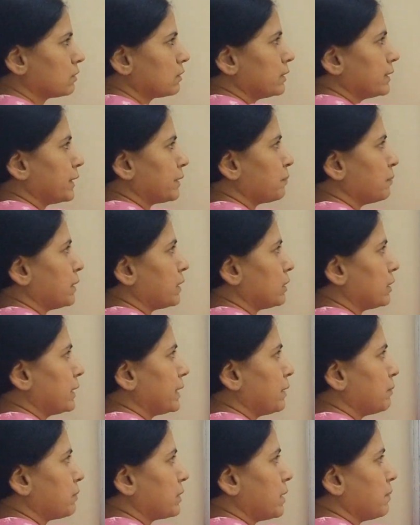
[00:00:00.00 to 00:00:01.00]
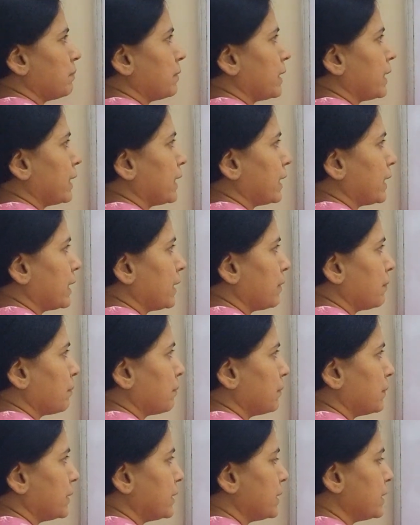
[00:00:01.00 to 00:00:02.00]
Let me name them A,
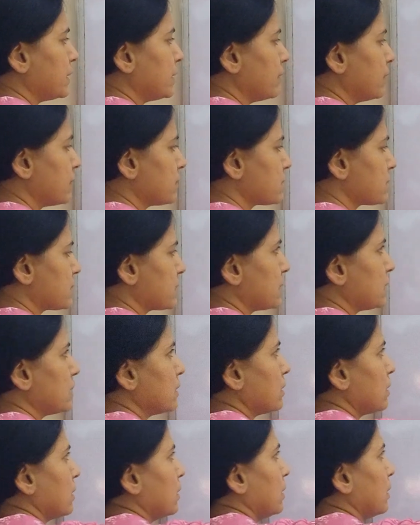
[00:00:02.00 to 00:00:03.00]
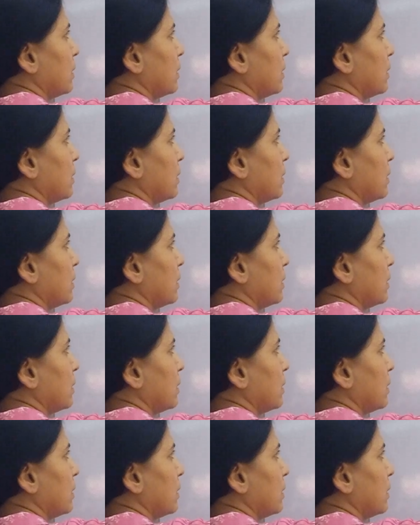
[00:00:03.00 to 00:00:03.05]
B, C,